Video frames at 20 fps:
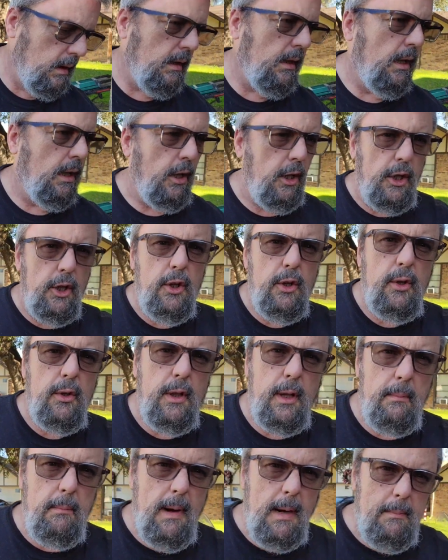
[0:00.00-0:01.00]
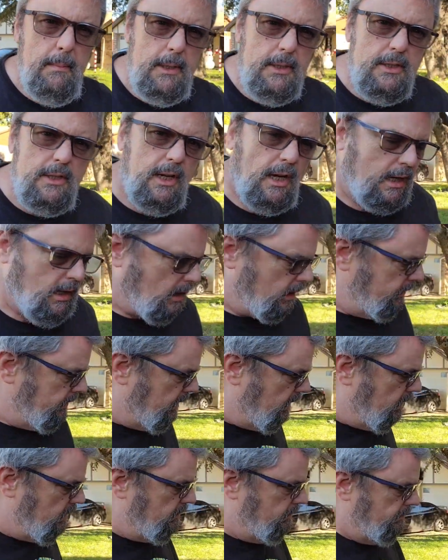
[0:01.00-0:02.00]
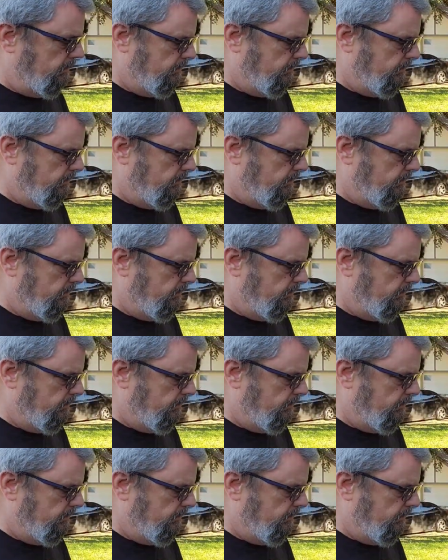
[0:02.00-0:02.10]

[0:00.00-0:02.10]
glue that might be stuck on there.